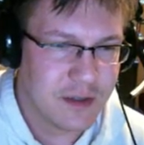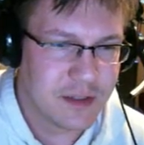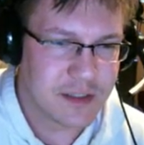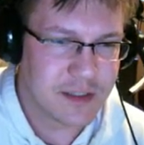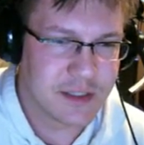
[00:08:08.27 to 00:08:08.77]

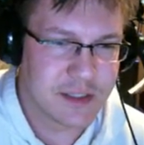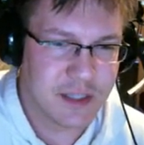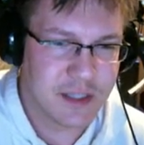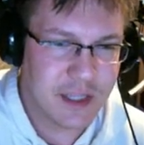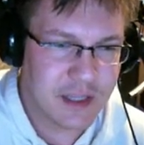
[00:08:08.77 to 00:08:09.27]
This is
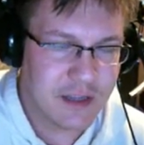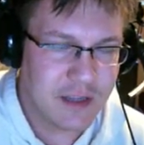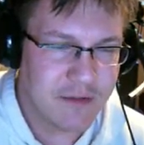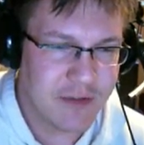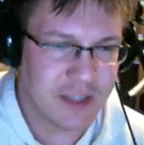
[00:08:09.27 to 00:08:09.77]
slightly
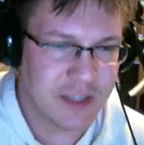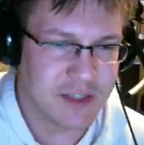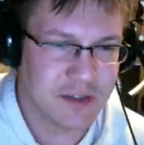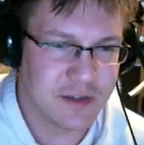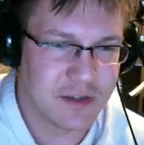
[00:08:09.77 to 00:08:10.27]

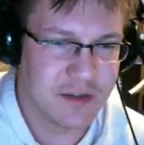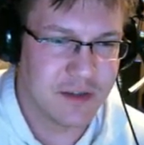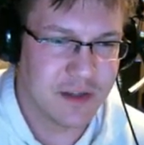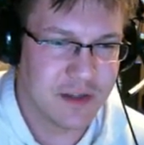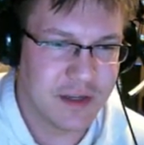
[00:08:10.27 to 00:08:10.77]
faster
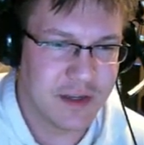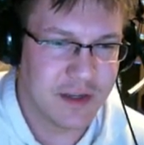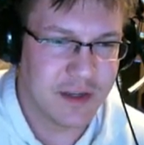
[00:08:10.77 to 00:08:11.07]
than